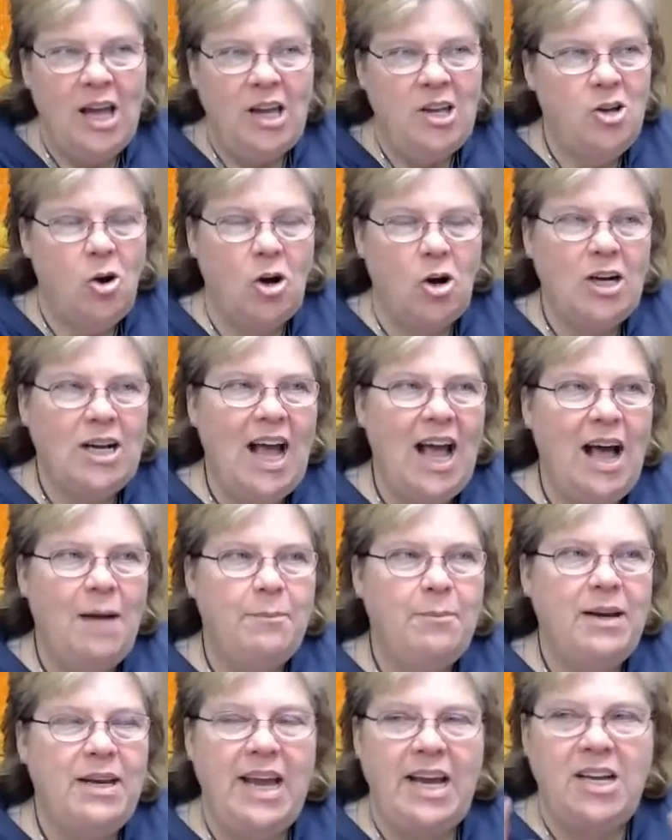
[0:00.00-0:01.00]
Your
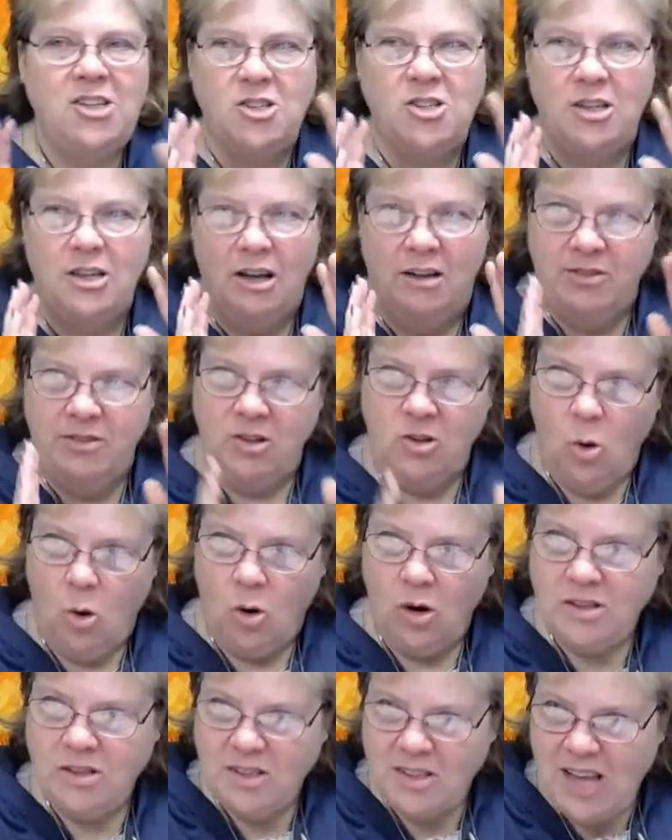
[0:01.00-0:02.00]
combination of
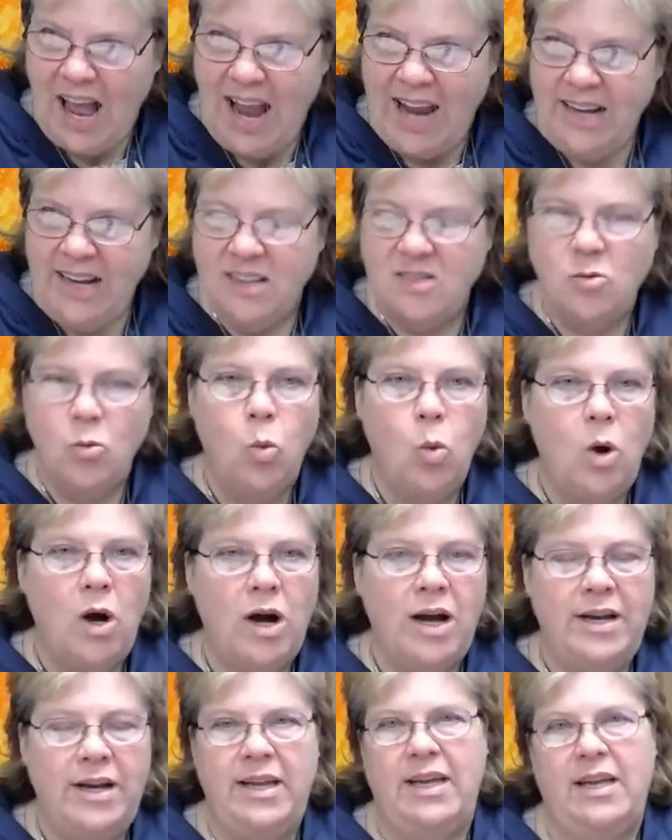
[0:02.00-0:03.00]
your sign is
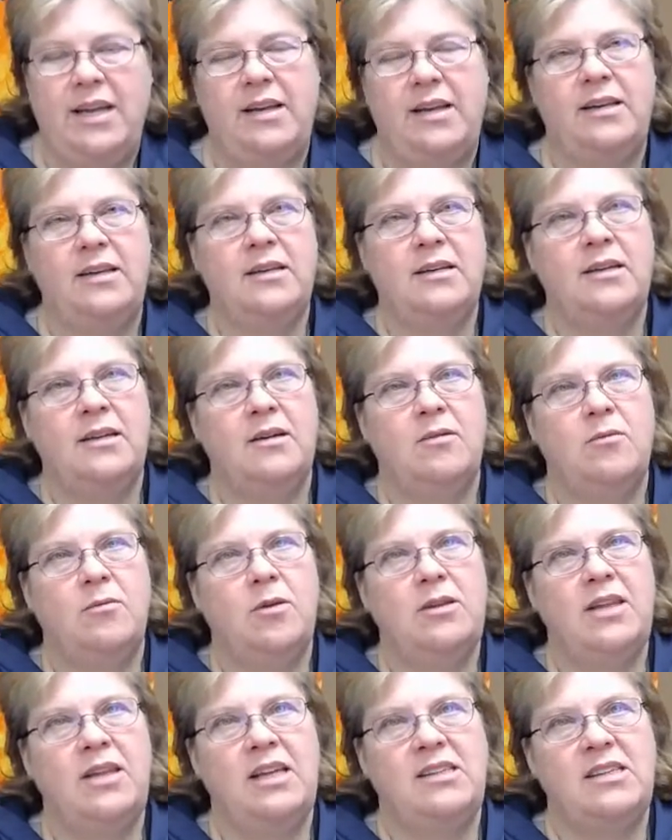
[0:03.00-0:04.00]
1 in,
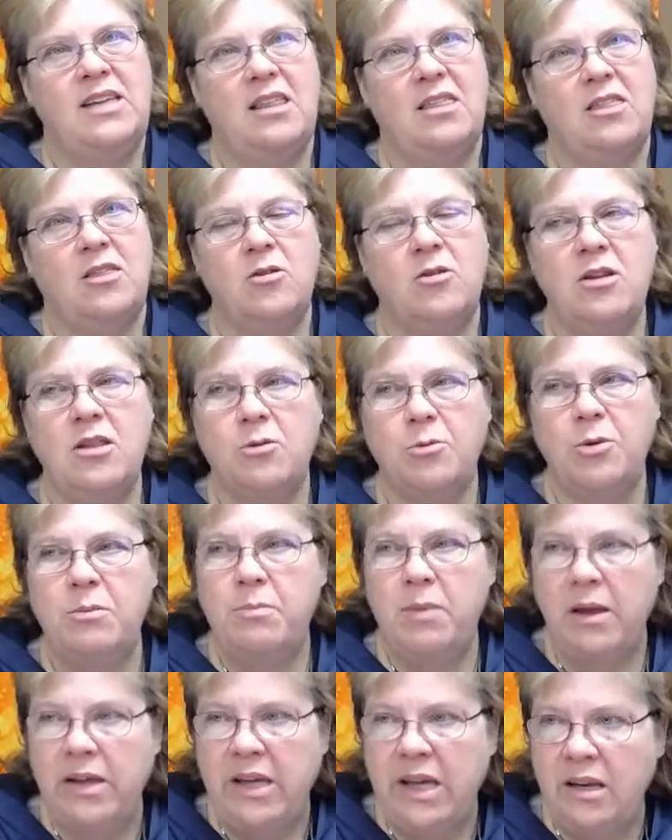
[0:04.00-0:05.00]
what they say, 33
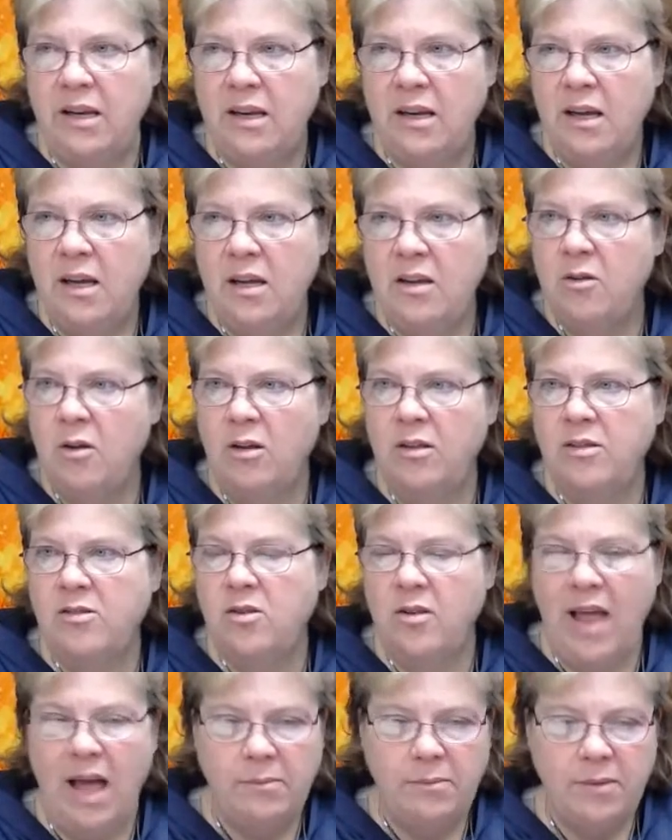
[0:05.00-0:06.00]
million. Yeah. So
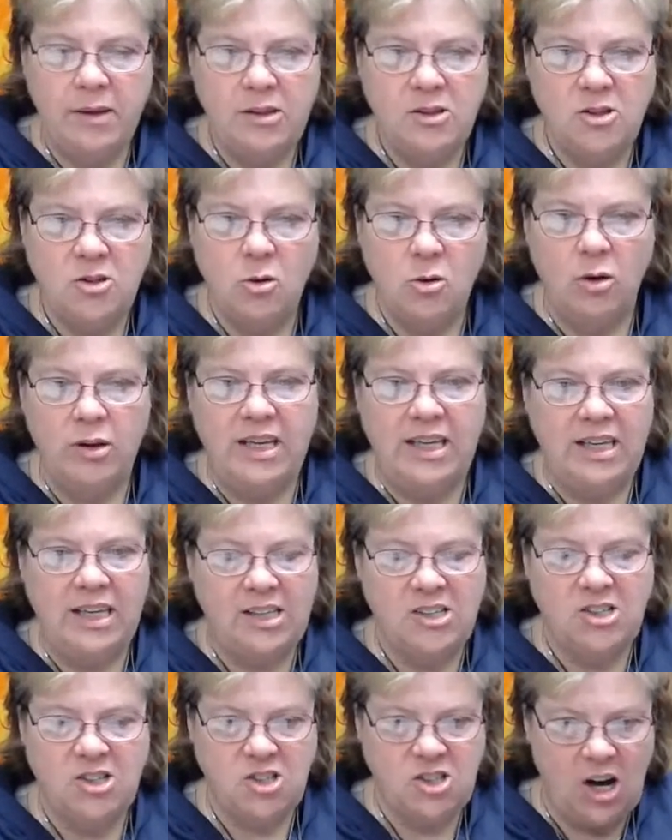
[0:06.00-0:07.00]
that means you only
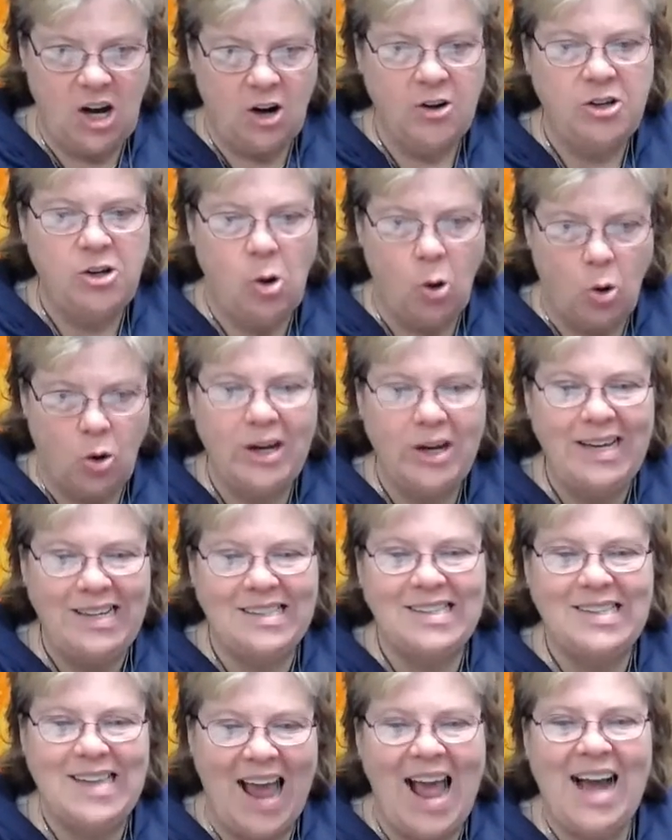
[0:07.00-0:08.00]
share your
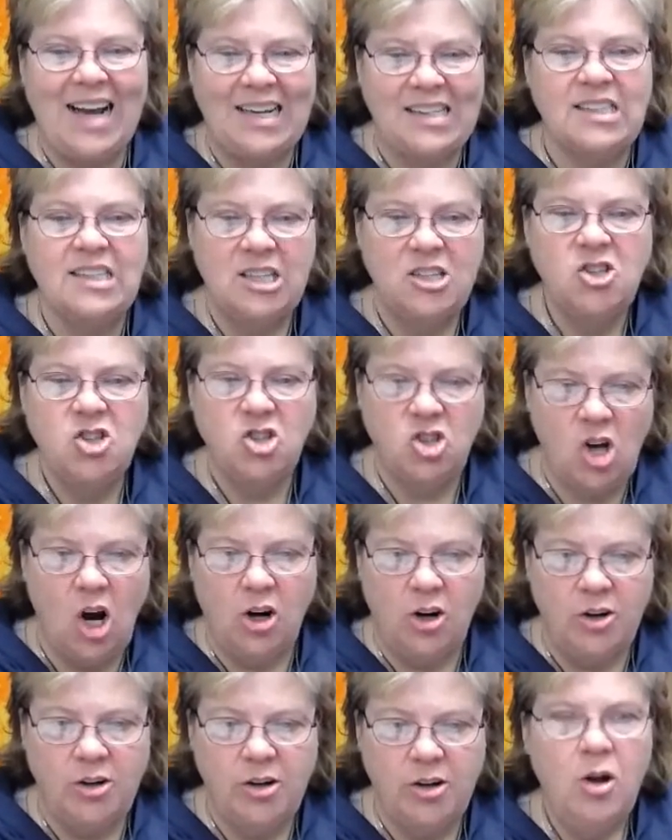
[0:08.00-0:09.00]
exact
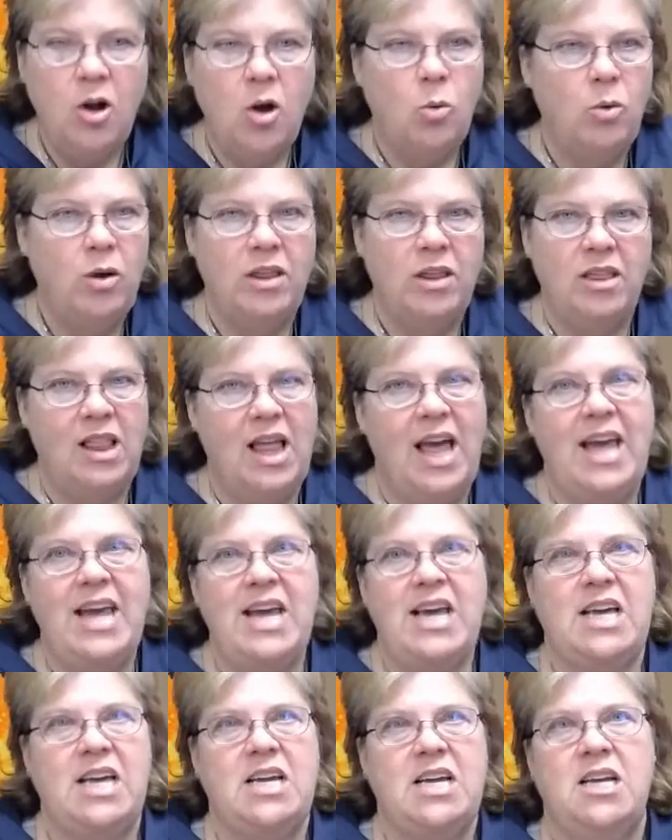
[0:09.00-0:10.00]
chart with
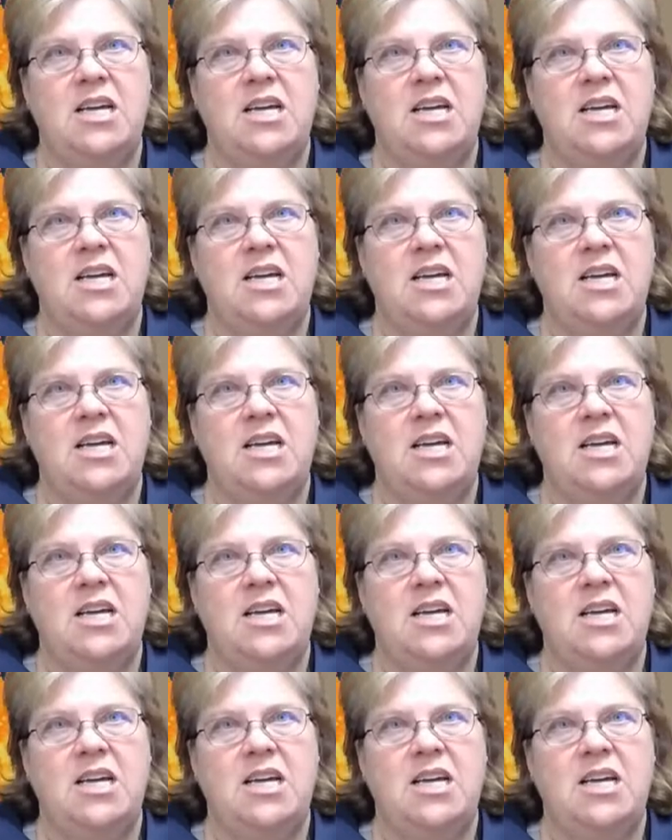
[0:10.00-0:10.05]
like